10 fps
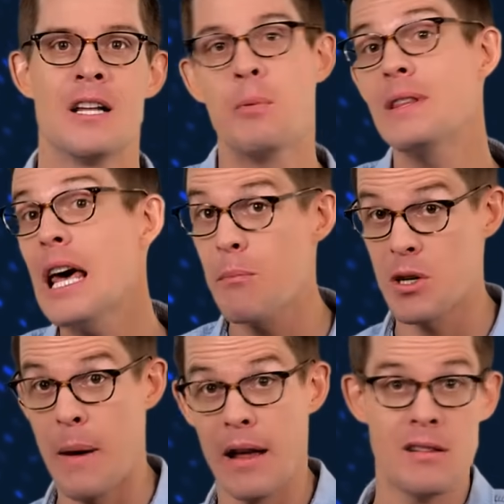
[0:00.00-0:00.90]
To put that in
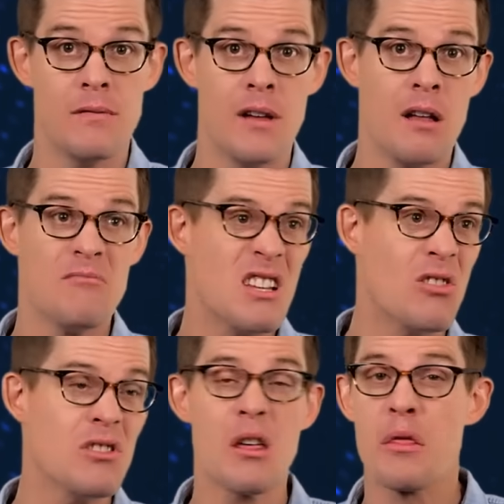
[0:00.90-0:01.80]
perspective, that's
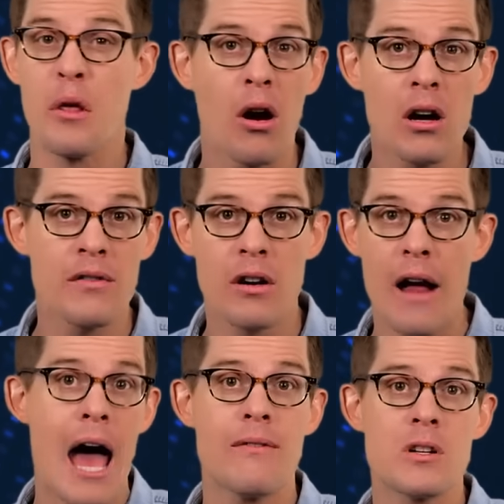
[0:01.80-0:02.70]
only a third of
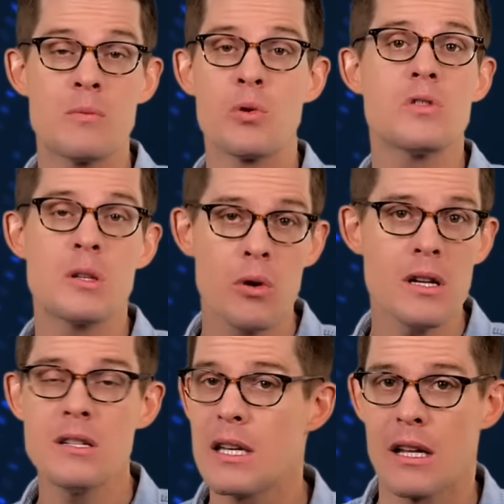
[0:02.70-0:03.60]
your average Bruce
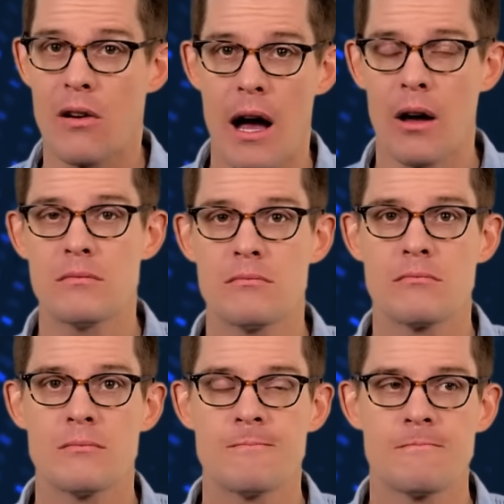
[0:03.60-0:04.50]
Springsteen crowd.
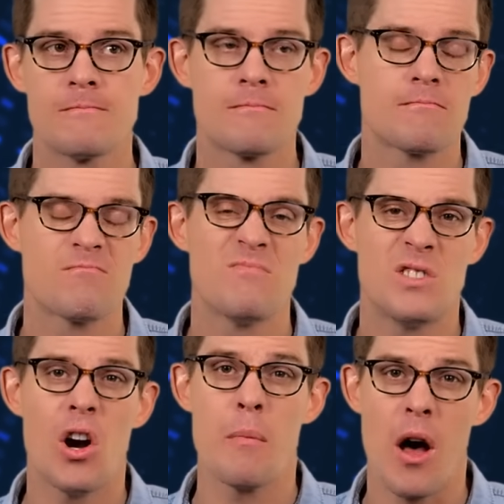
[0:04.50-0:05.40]

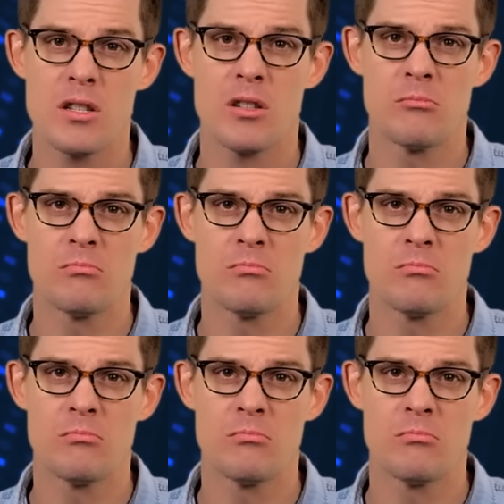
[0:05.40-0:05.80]
Sorry, boss.